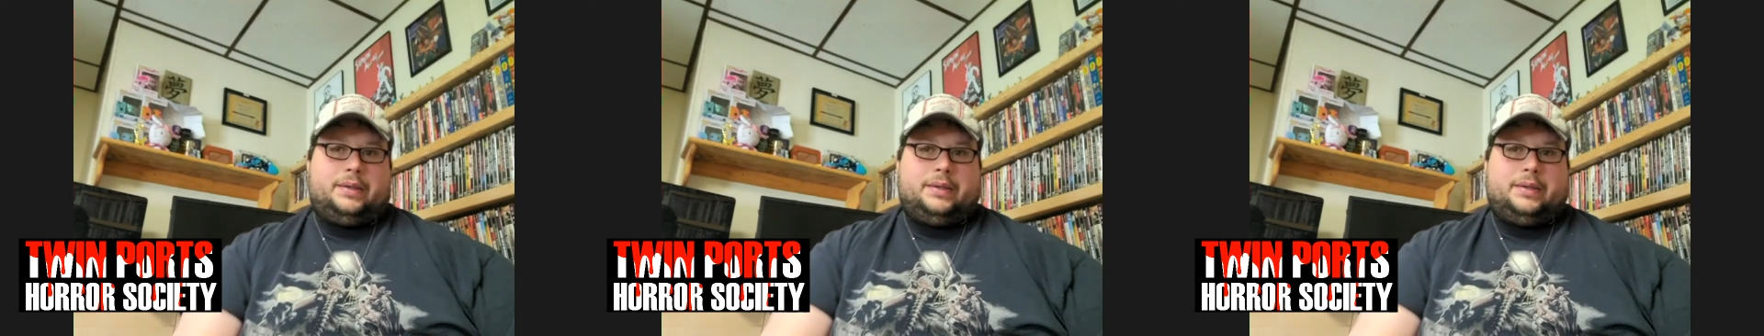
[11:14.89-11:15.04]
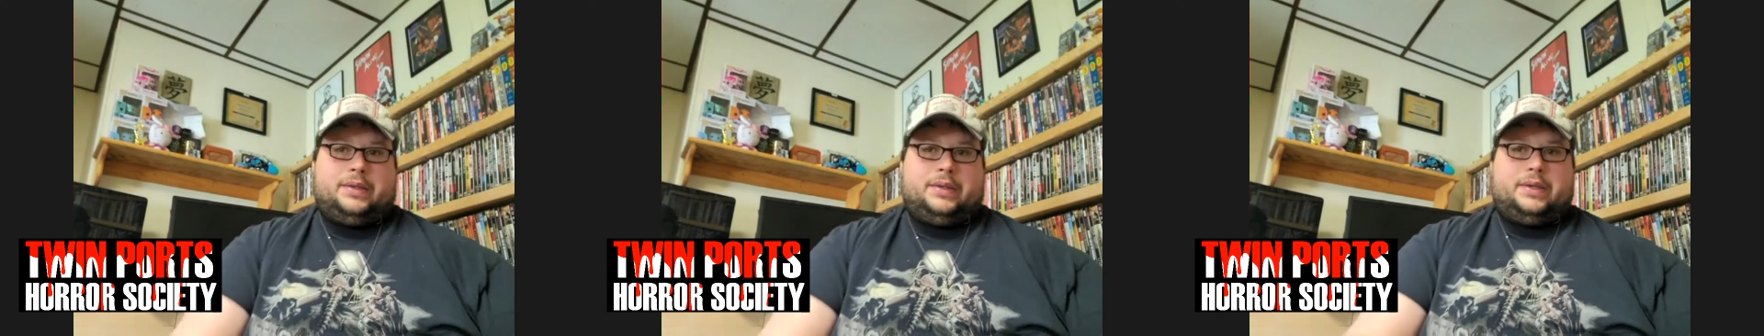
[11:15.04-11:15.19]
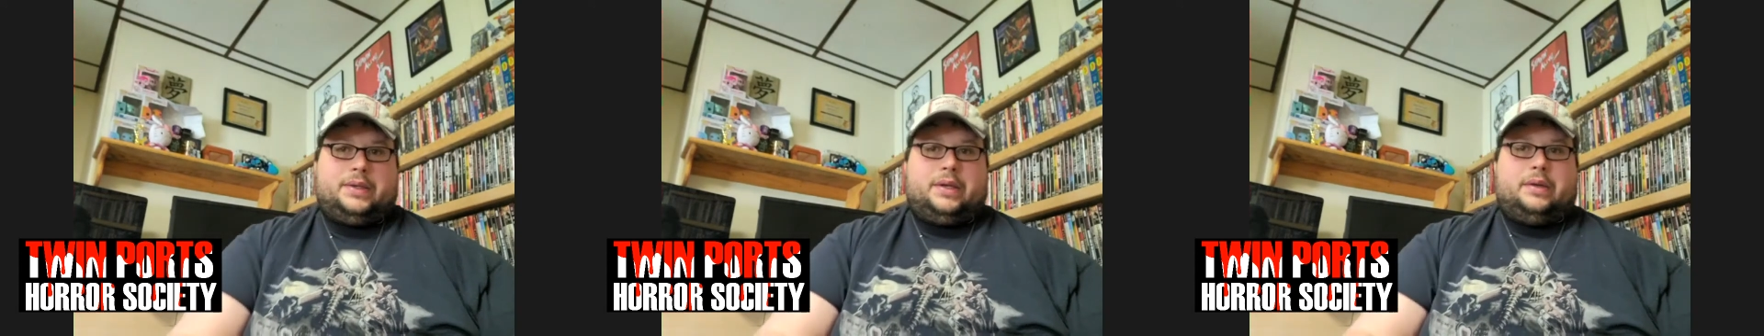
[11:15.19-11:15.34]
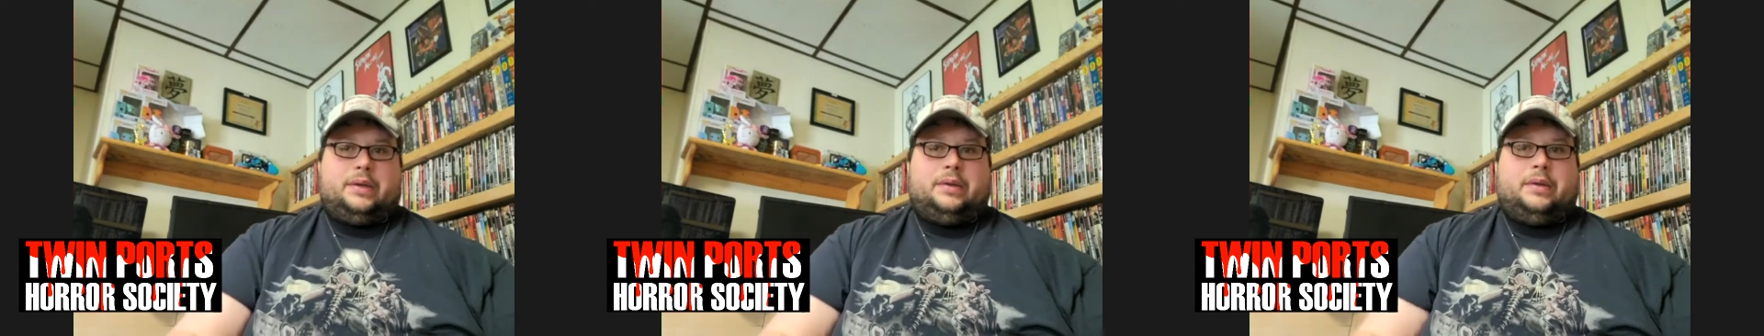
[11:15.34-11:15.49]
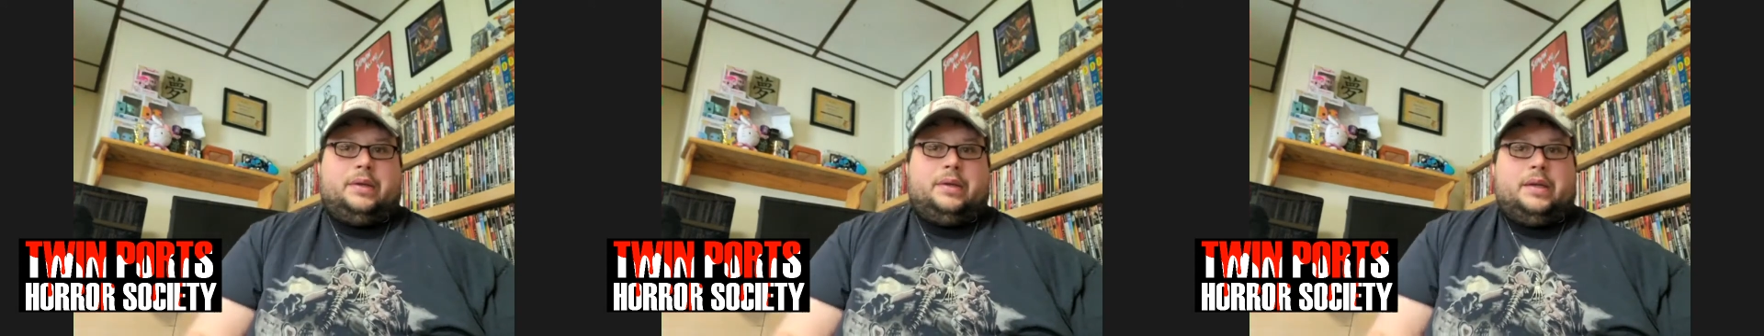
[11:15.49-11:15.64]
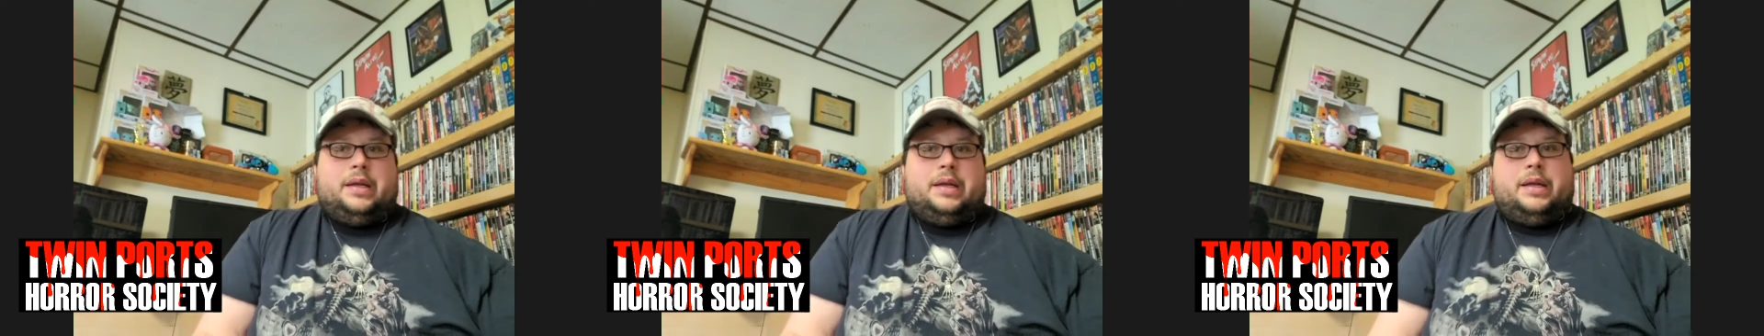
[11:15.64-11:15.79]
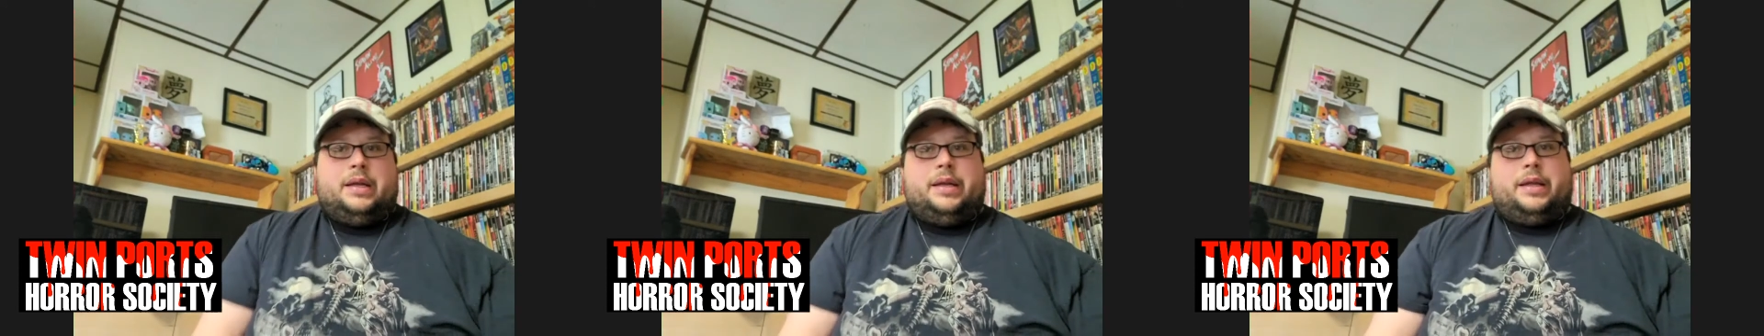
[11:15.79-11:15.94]
So
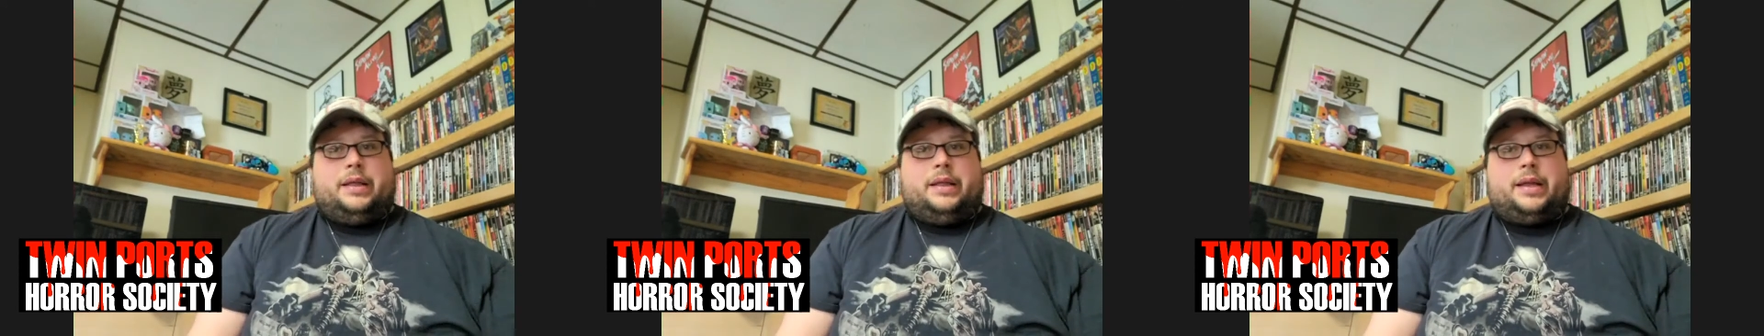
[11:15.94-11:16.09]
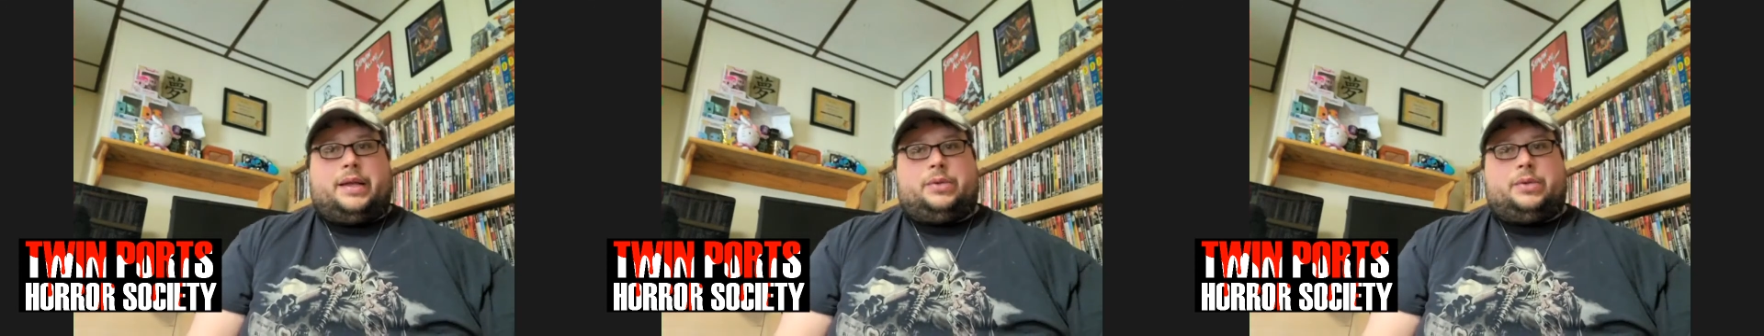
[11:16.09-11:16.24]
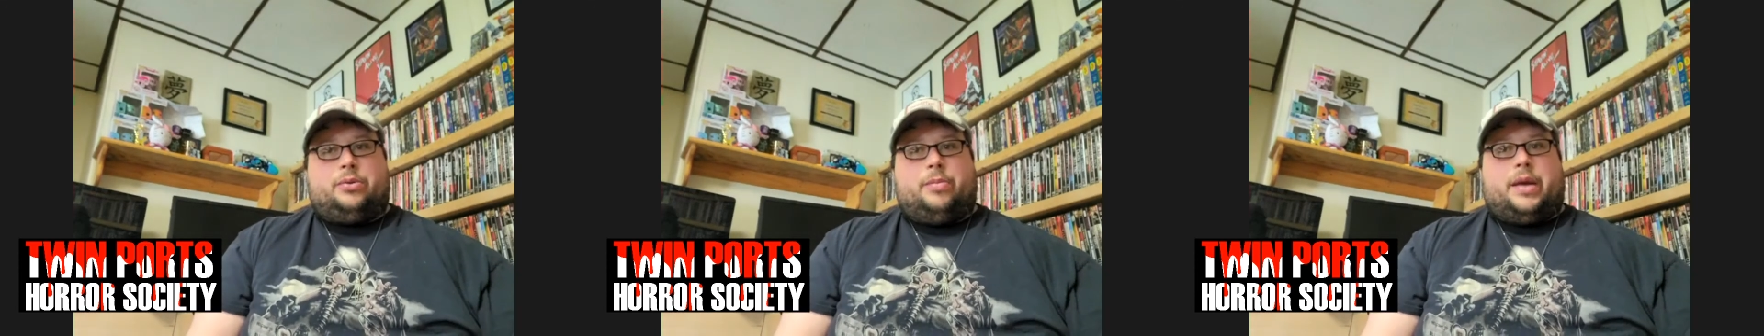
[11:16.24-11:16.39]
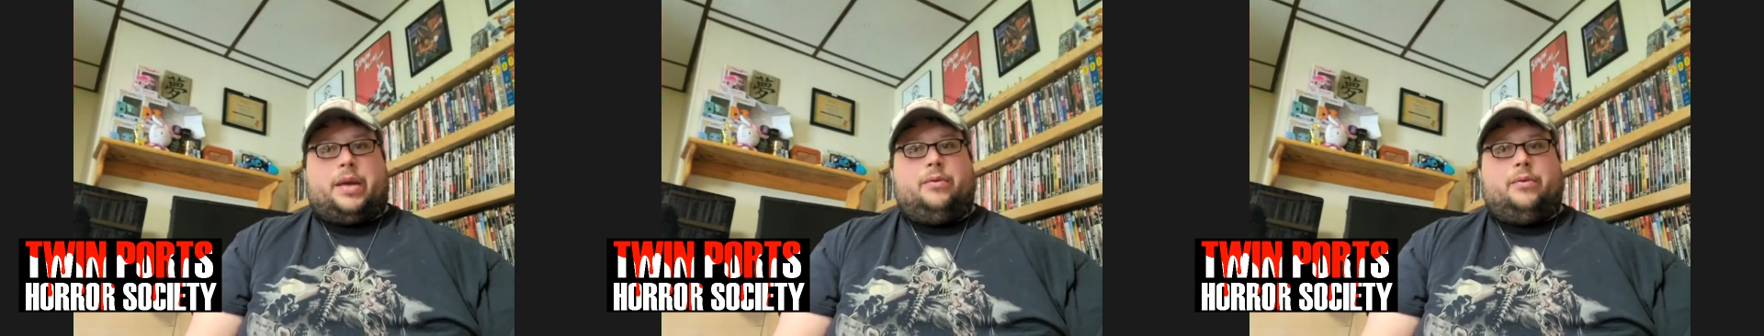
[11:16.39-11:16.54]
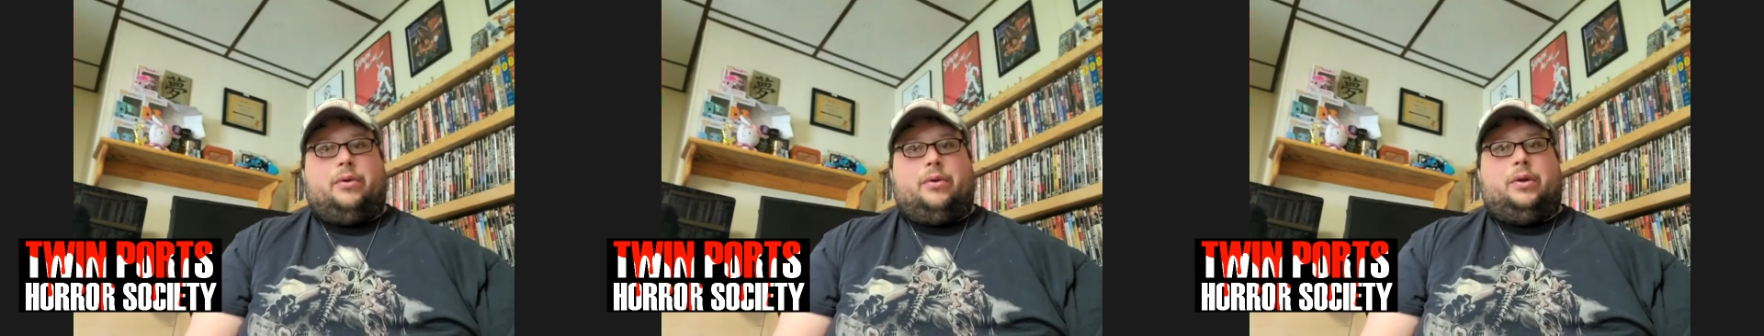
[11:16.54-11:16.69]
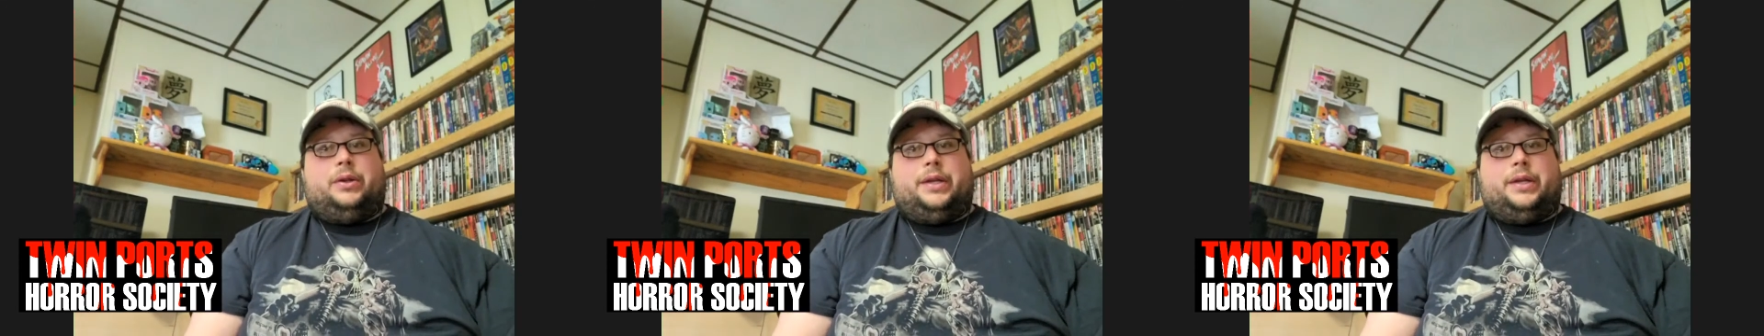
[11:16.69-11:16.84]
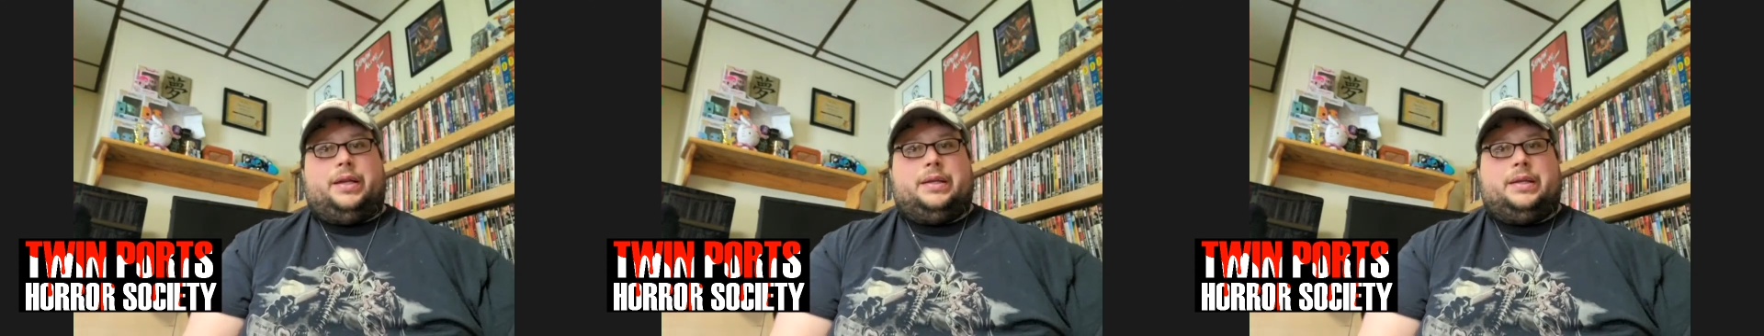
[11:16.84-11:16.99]
that's where my
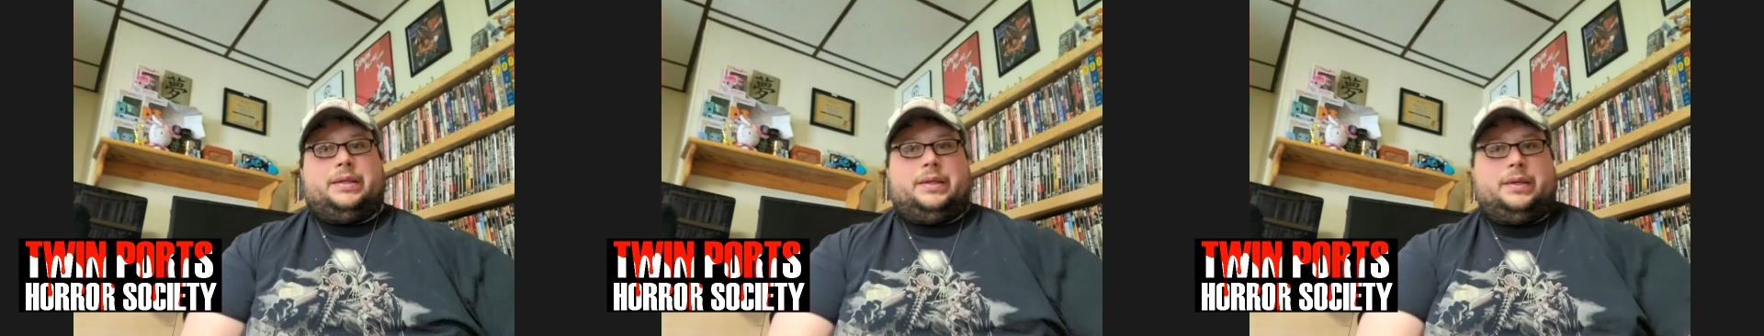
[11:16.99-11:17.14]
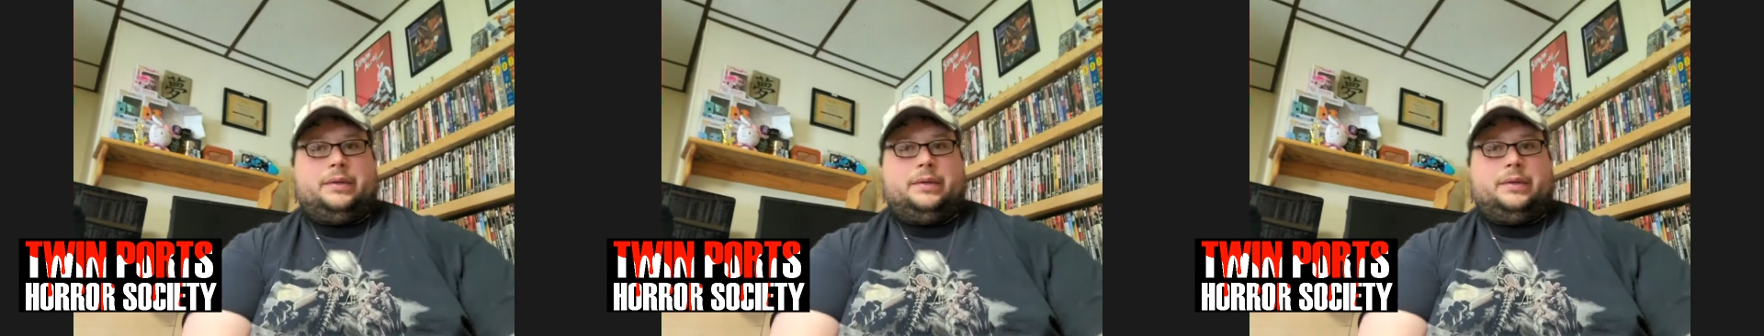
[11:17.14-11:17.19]
world is.